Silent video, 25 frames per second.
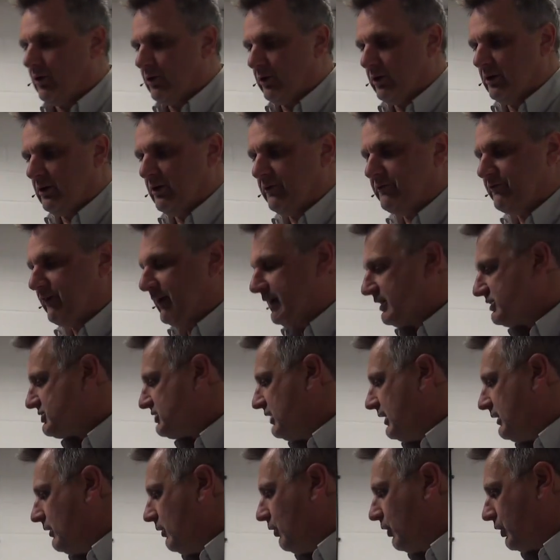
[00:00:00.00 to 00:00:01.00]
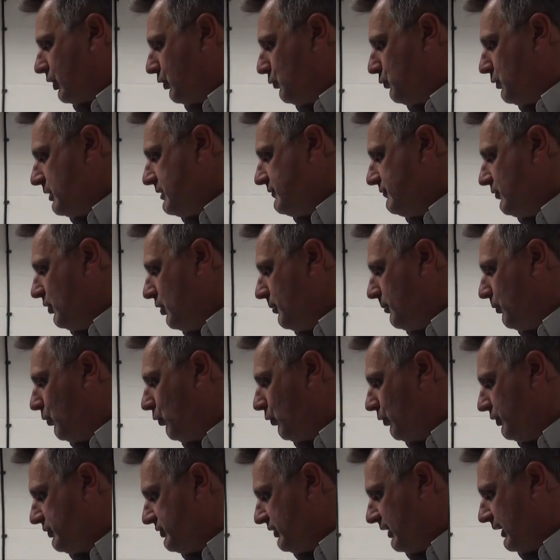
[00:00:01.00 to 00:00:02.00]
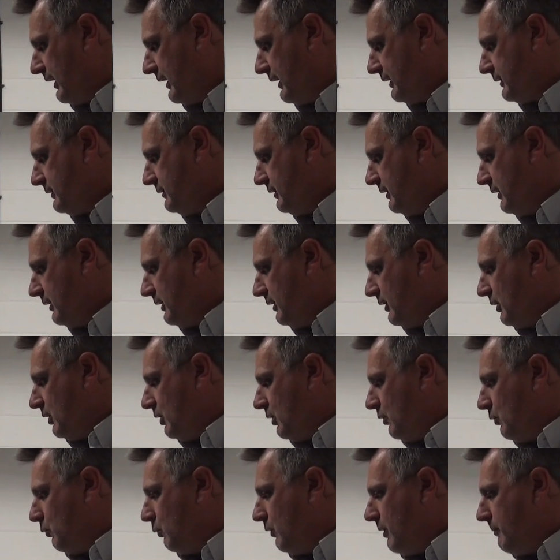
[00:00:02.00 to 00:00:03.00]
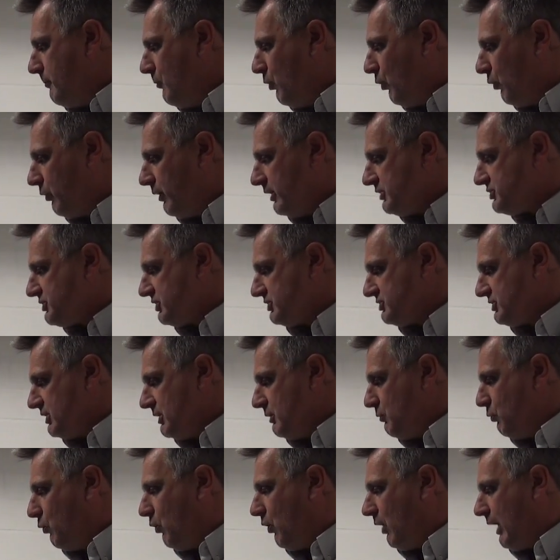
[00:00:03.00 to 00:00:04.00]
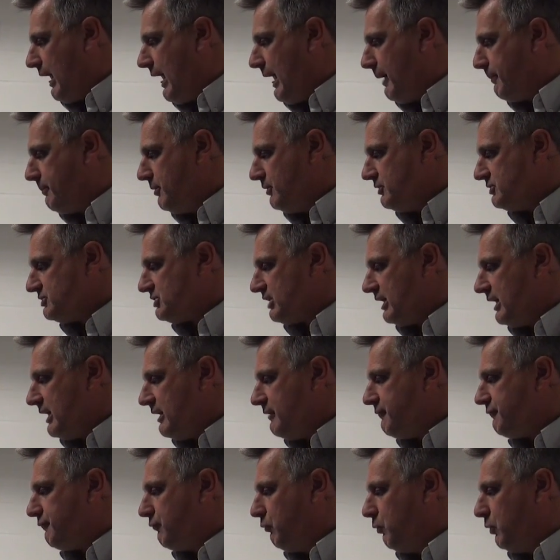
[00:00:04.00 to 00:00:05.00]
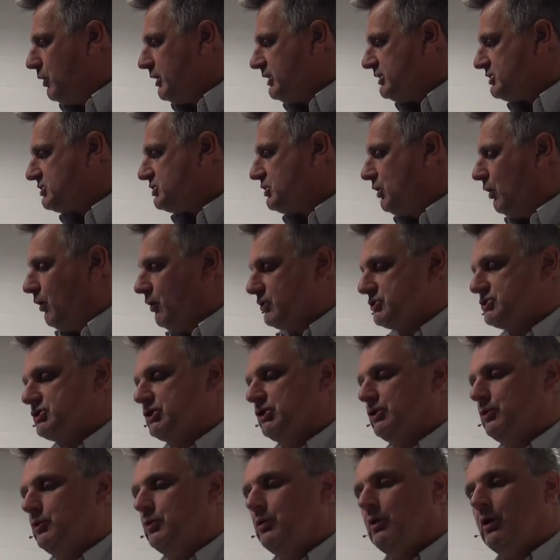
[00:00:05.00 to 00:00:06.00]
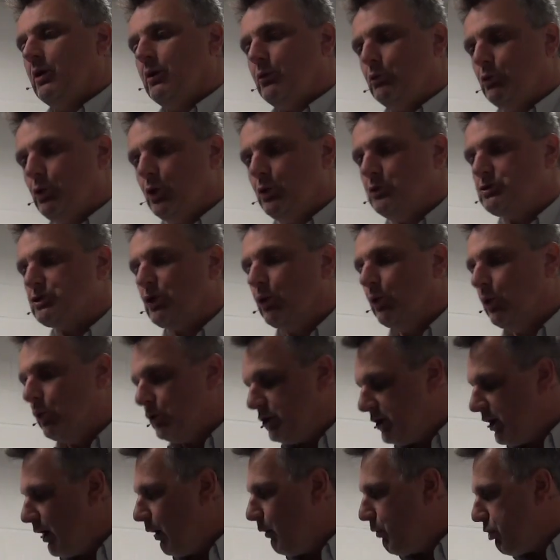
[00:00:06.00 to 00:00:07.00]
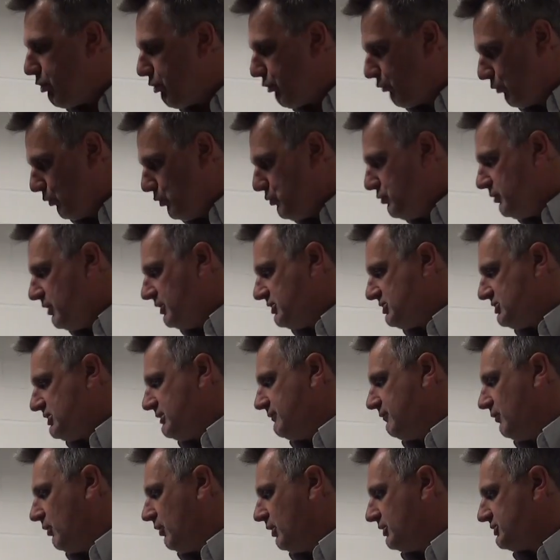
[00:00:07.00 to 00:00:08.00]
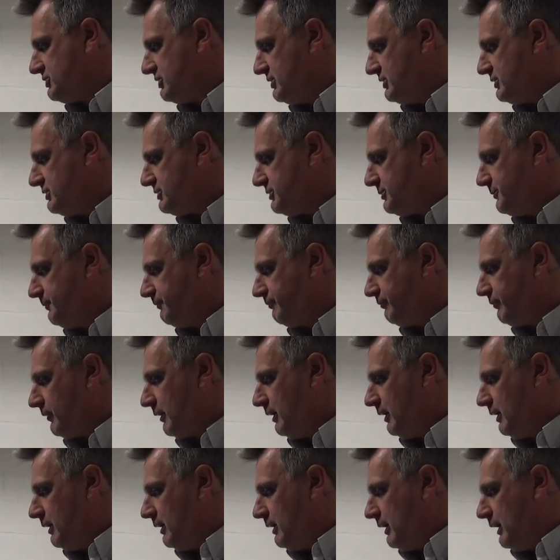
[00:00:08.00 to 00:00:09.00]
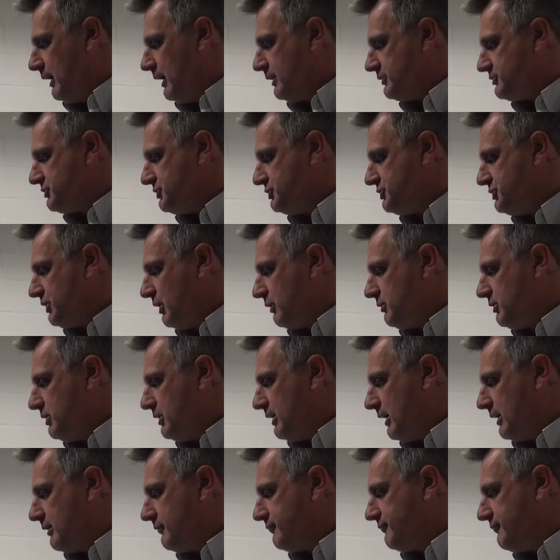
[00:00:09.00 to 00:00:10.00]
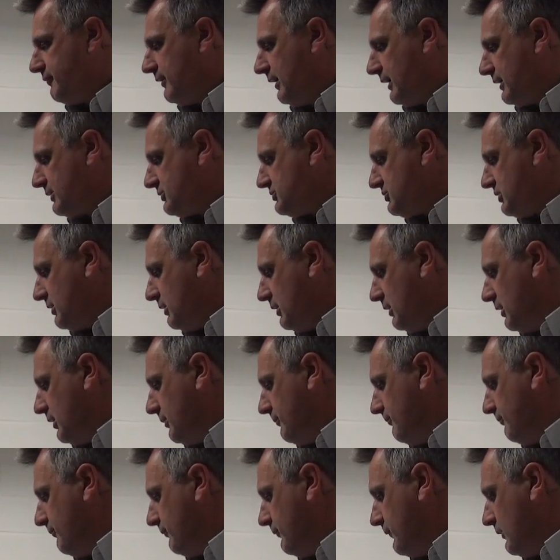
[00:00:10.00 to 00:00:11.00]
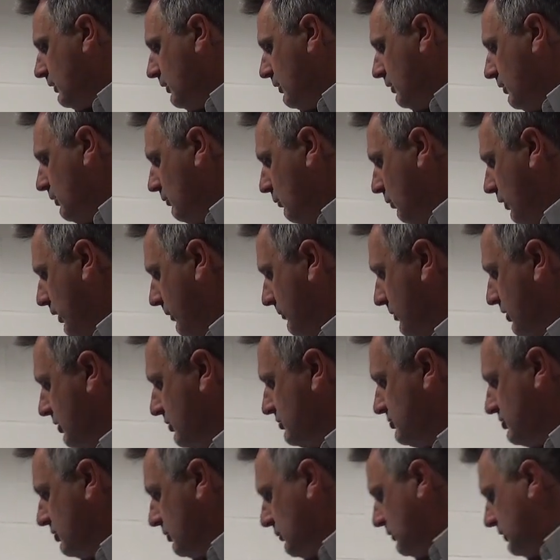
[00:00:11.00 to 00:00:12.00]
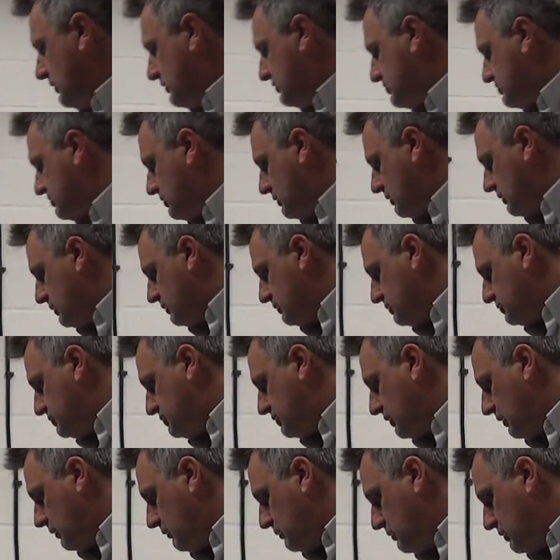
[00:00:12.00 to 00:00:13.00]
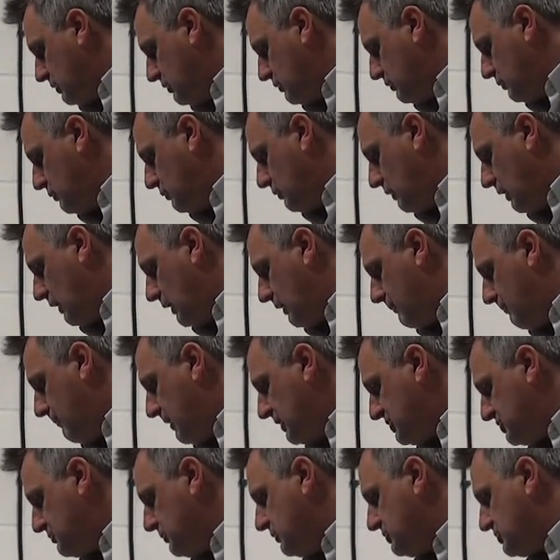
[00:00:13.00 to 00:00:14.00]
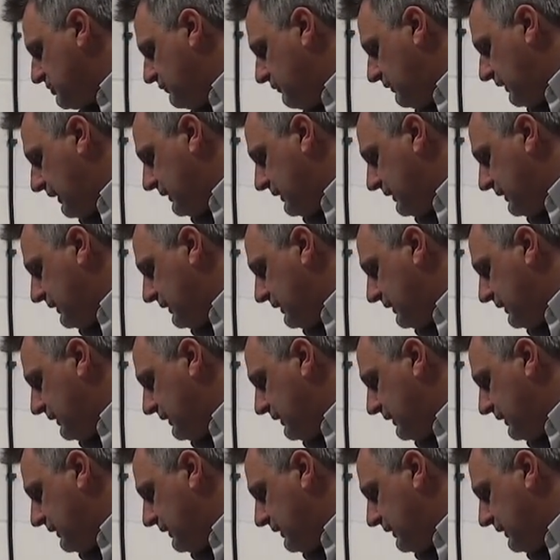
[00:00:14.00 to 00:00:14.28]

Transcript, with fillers: on an effect send like a reverb or a delay. We're more interested in what happens if we start to route audio through these devices. And to show you that effect, um, what I'm going to do is show you a measurement of